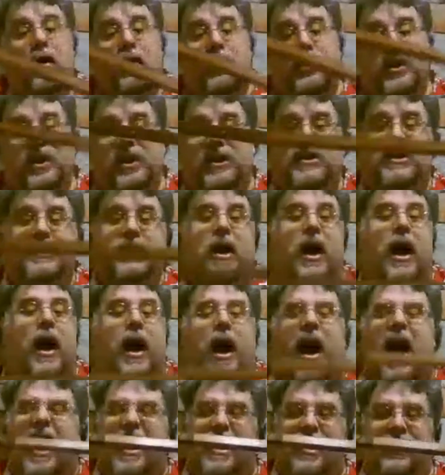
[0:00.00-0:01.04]
this guy.
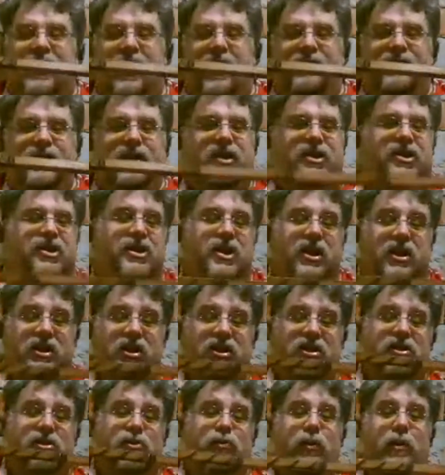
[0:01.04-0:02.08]
I love this stick.
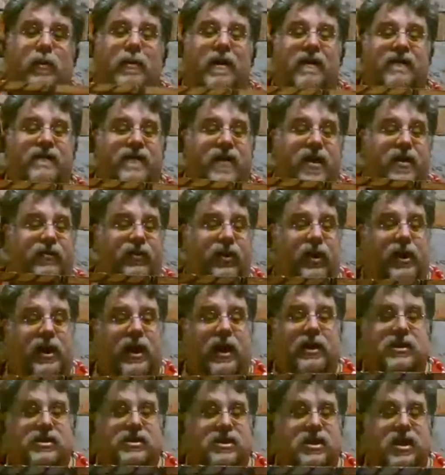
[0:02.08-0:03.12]
This is one of my favorite
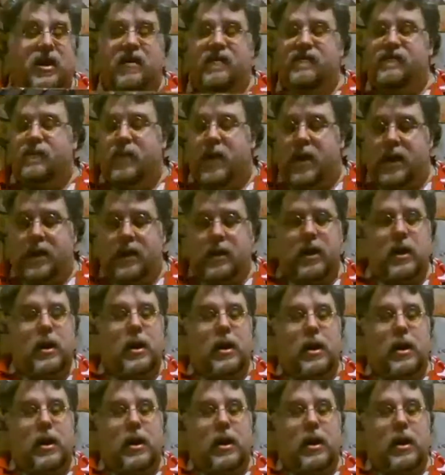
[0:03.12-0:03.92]
canes that I've made.